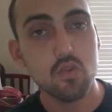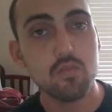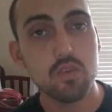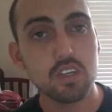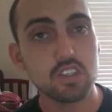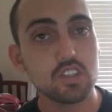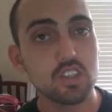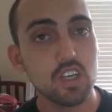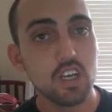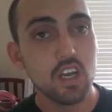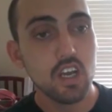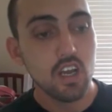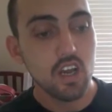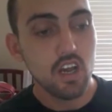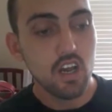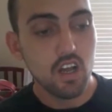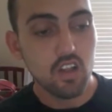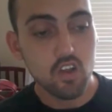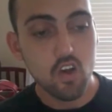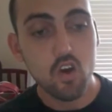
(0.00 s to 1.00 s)
much
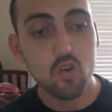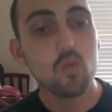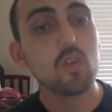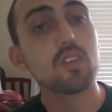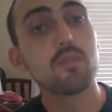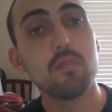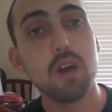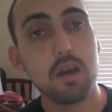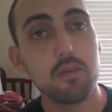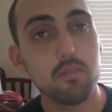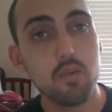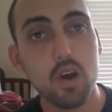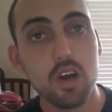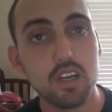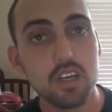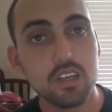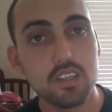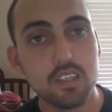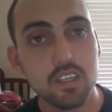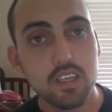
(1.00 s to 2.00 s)
along with my
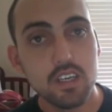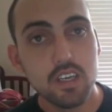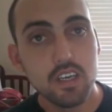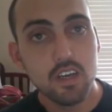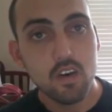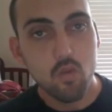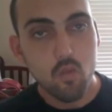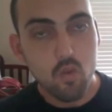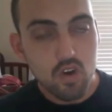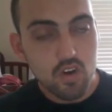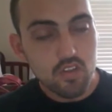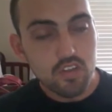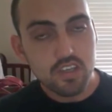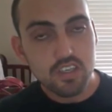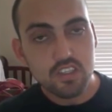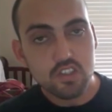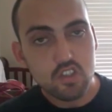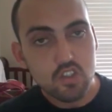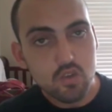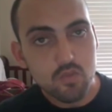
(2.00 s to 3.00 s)
product. What are the
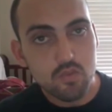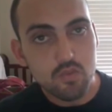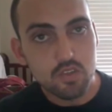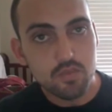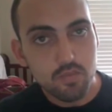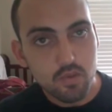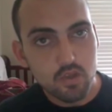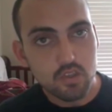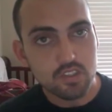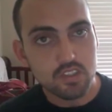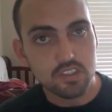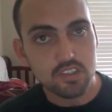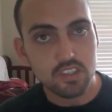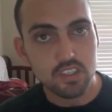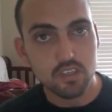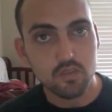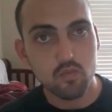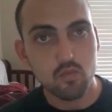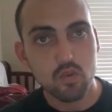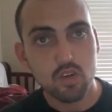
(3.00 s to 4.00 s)
consumers
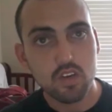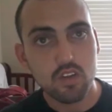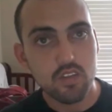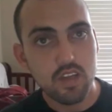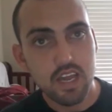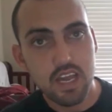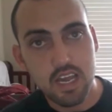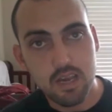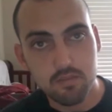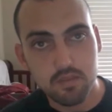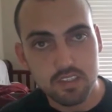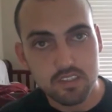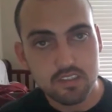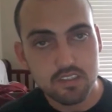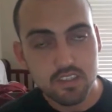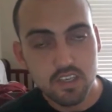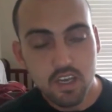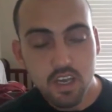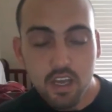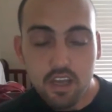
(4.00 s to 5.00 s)
purchasing? What are the
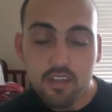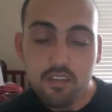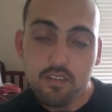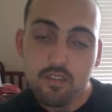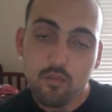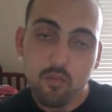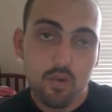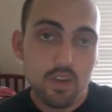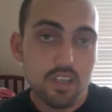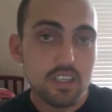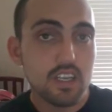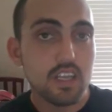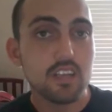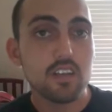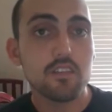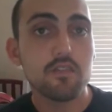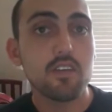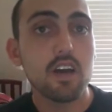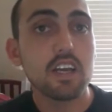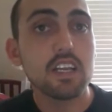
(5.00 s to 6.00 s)
habits? We tend
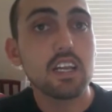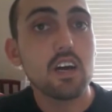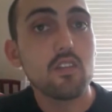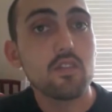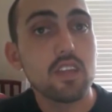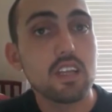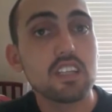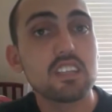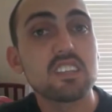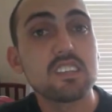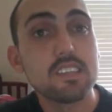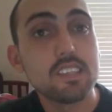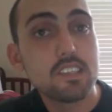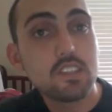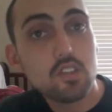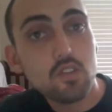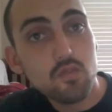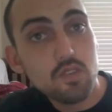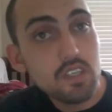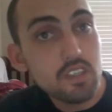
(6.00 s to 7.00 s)
to find out that it's
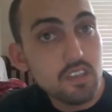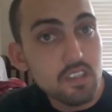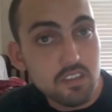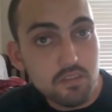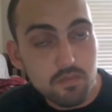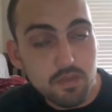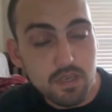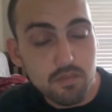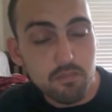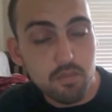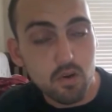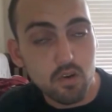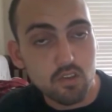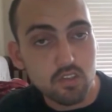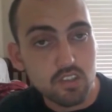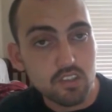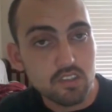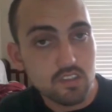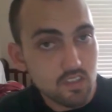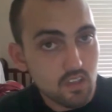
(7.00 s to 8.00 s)
Listerine that's being
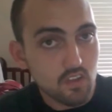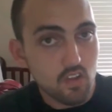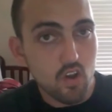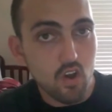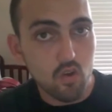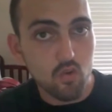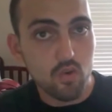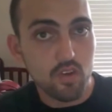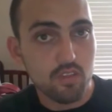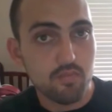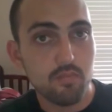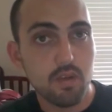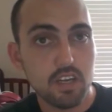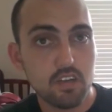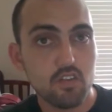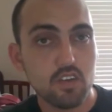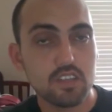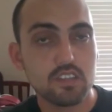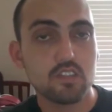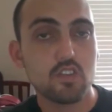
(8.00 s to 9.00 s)
purchased along with my
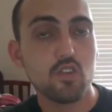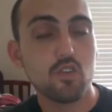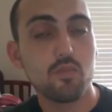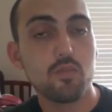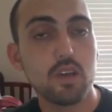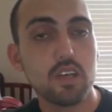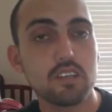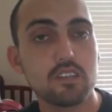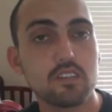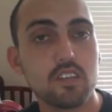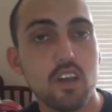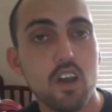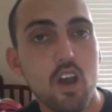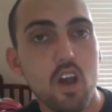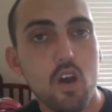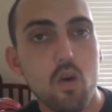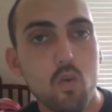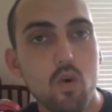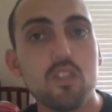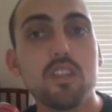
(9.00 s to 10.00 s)
Crest toothpaste.
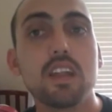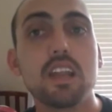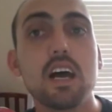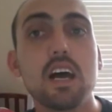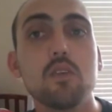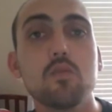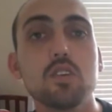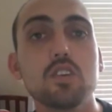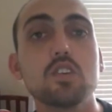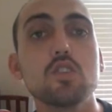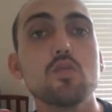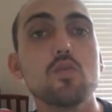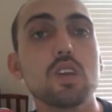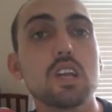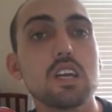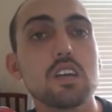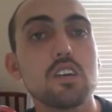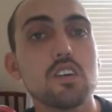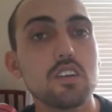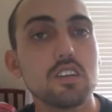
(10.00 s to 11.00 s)
Well then I would do what
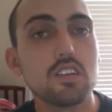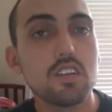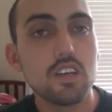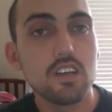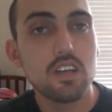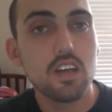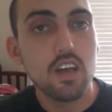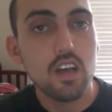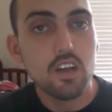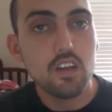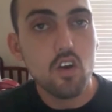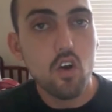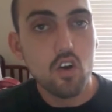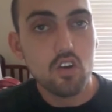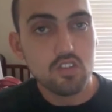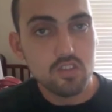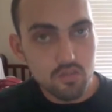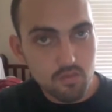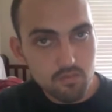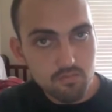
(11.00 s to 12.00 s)
I could to
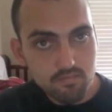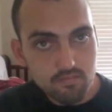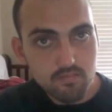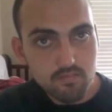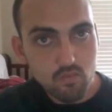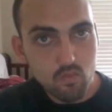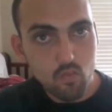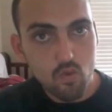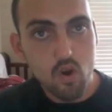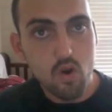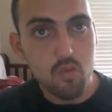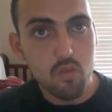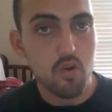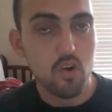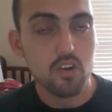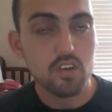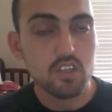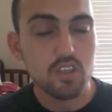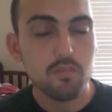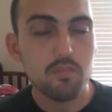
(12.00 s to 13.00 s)
cause
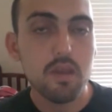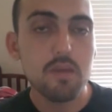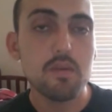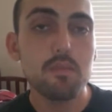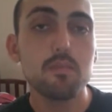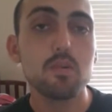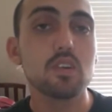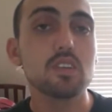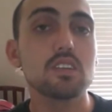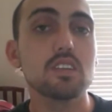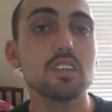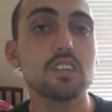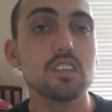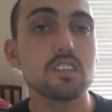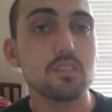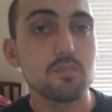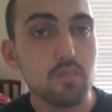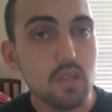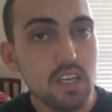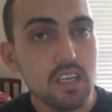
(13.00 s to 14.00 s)
Walmart to maybe put the
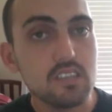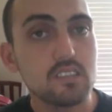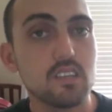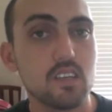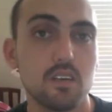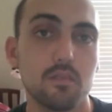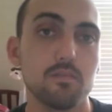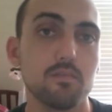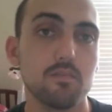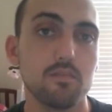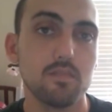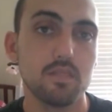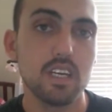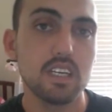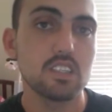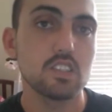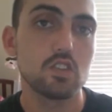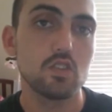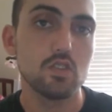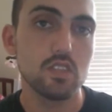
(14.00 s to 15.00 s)
displays up
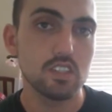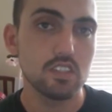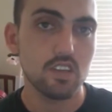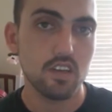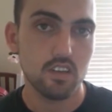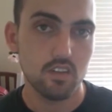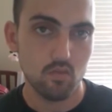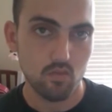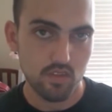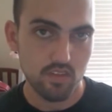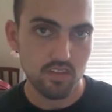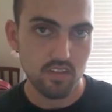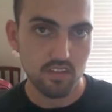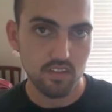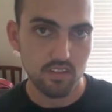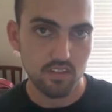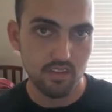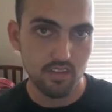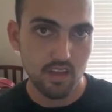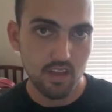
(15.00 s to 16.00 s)
next to each other
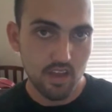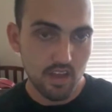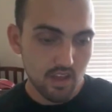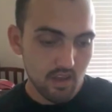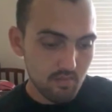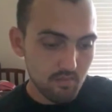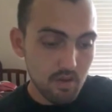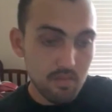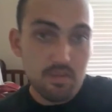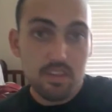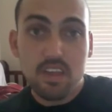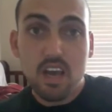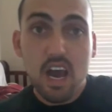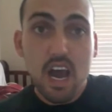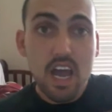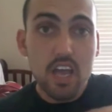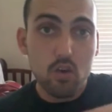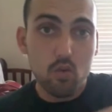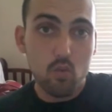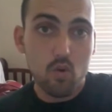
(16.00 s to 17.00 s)
within maybe the
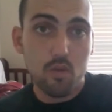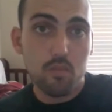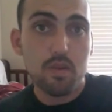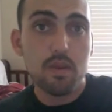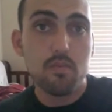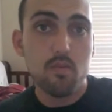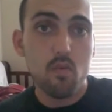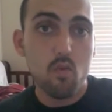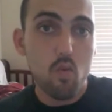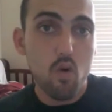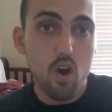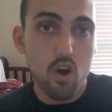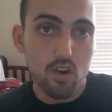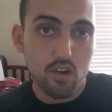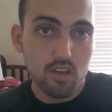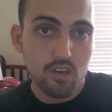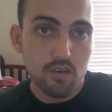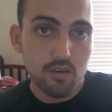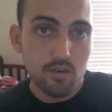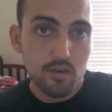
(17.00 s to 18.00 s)
aisle where people
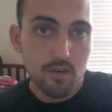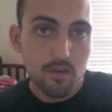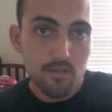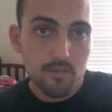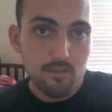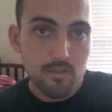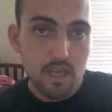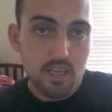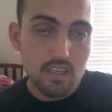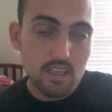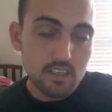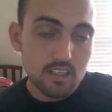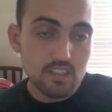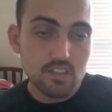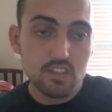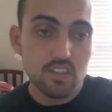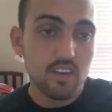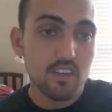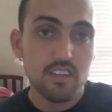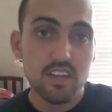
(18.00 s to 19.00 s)
walk. In
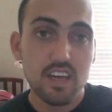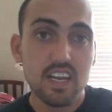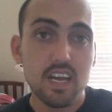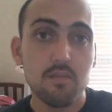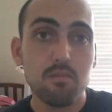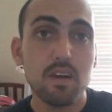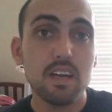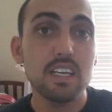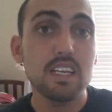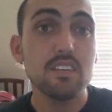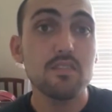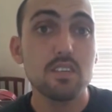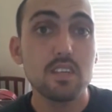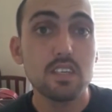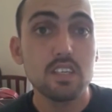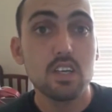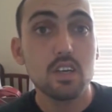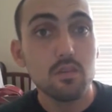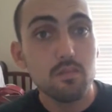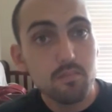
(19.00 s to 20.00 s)
addition to that, I might
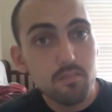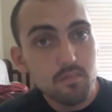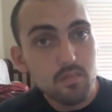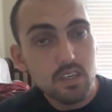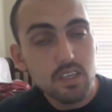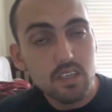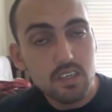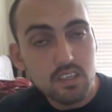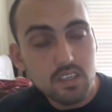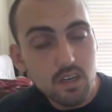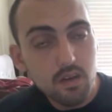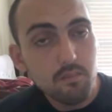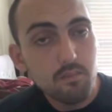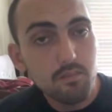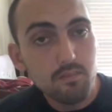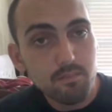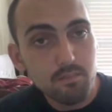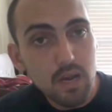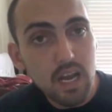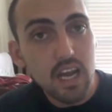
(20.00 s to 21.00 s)
even
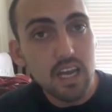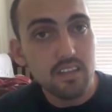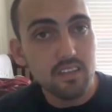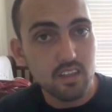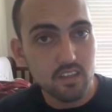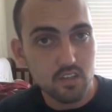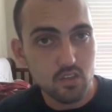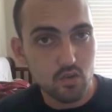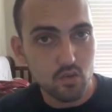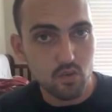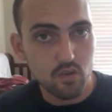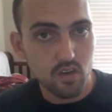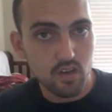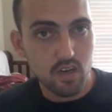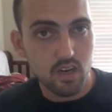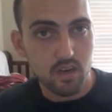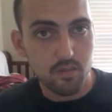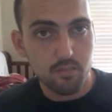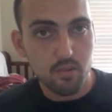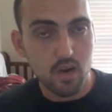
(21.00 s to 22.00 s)
combine the two
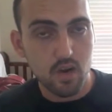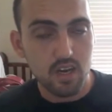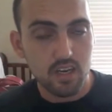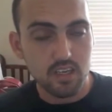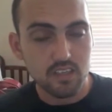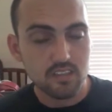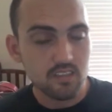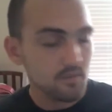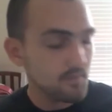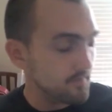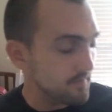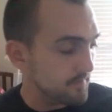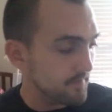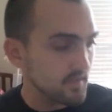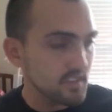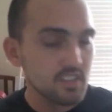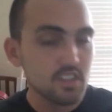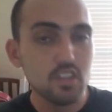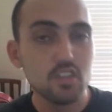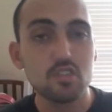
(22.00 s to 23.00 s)
products,
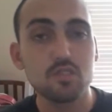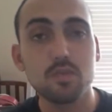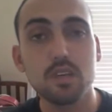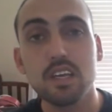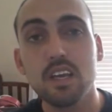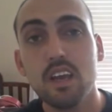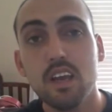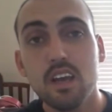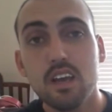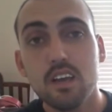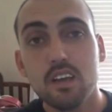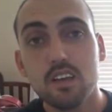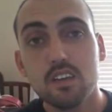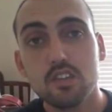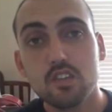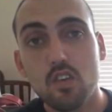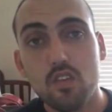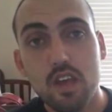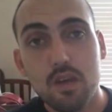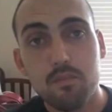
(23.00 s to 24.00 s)
excuse me,
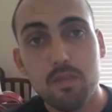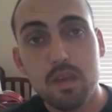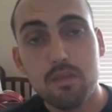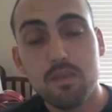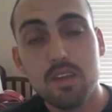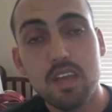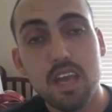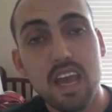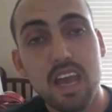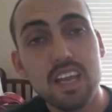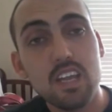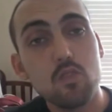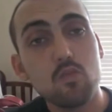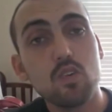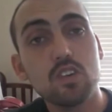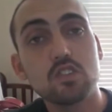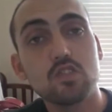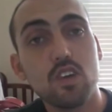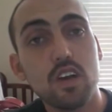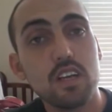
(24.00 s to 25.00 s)
so that maybe
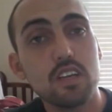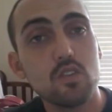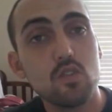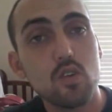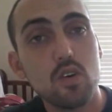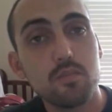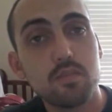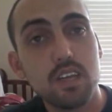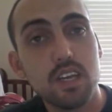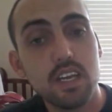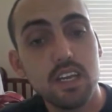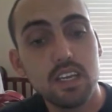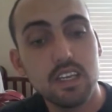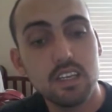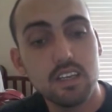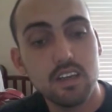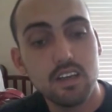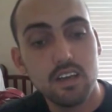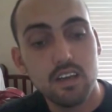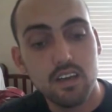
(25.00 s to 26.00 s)
anyone trying to obtain